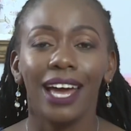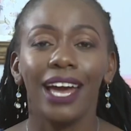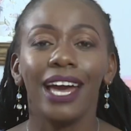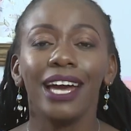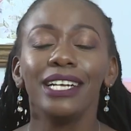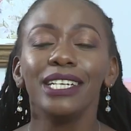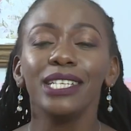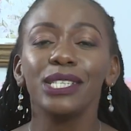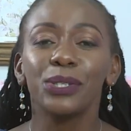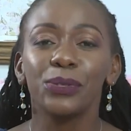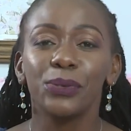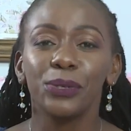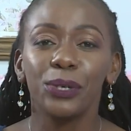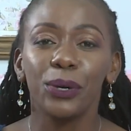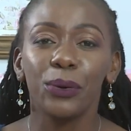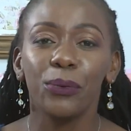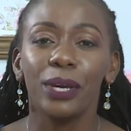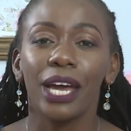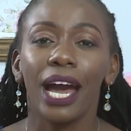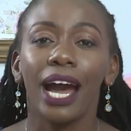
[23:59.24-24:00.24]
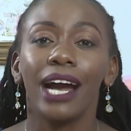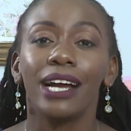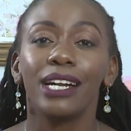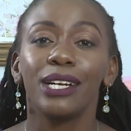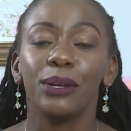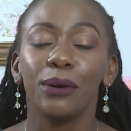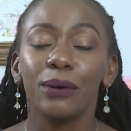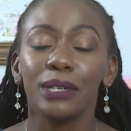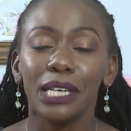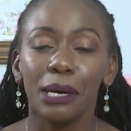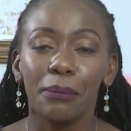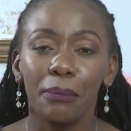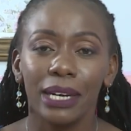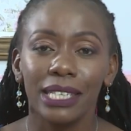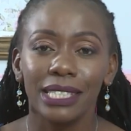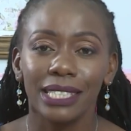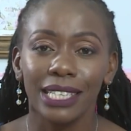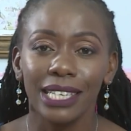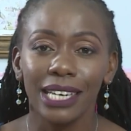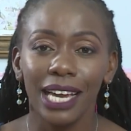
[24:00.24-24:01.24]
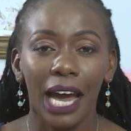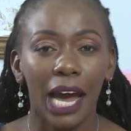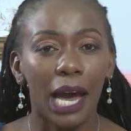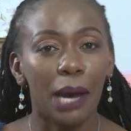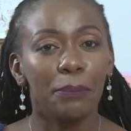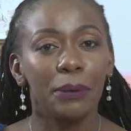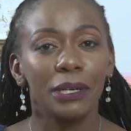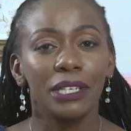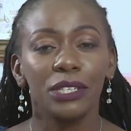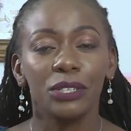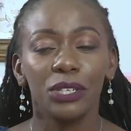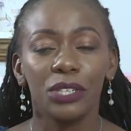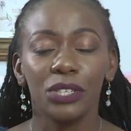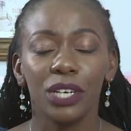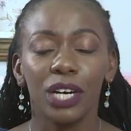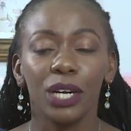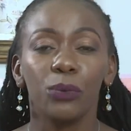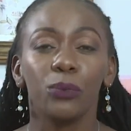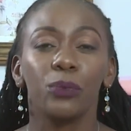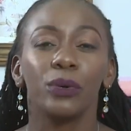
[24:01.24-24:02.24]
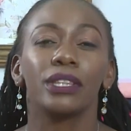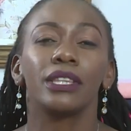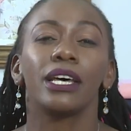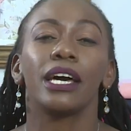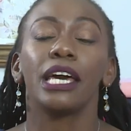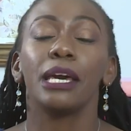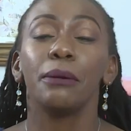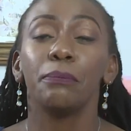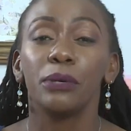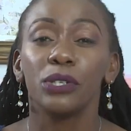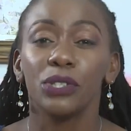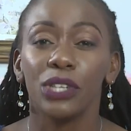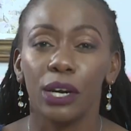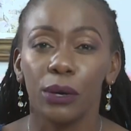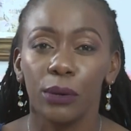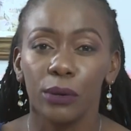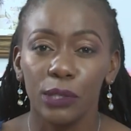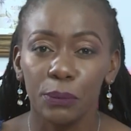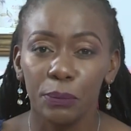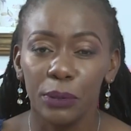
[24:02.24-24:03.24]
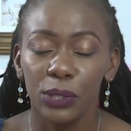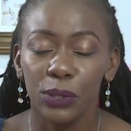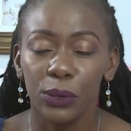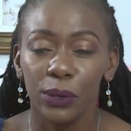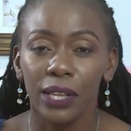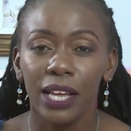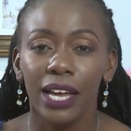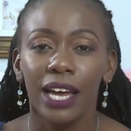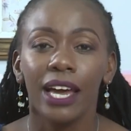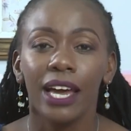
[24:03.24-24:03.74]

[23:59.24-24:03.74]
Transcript: in the studio, we had Dr. Mate, a pediatrician with the MP Shah Hospital.